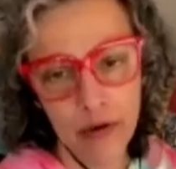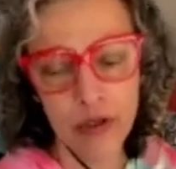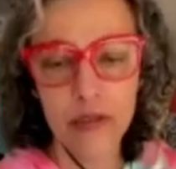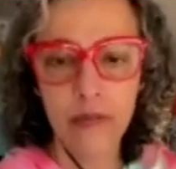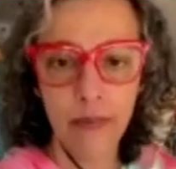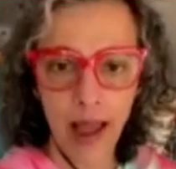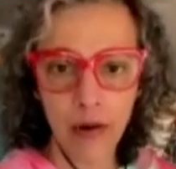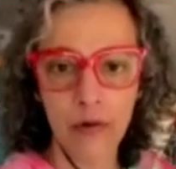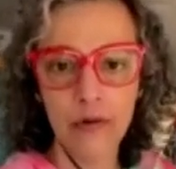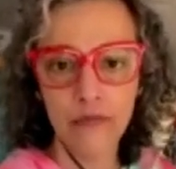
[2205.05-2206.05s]
which is the
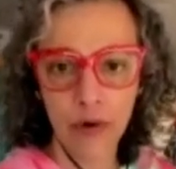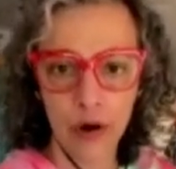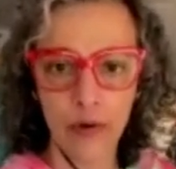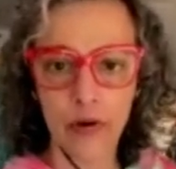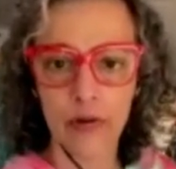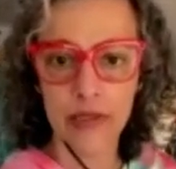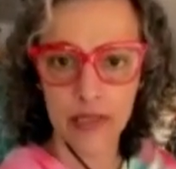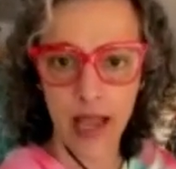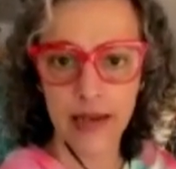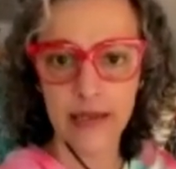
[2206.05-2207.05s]
backward and forward or the
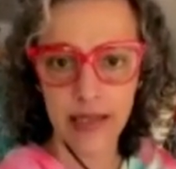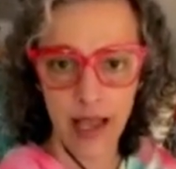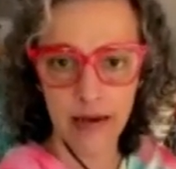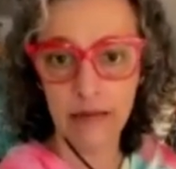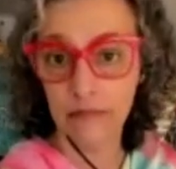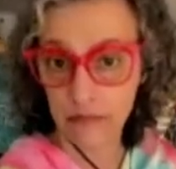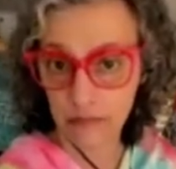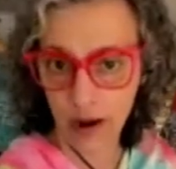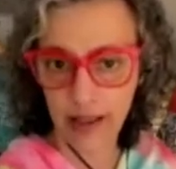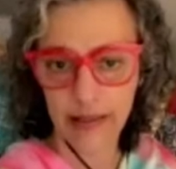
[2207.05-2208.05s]
side to side right?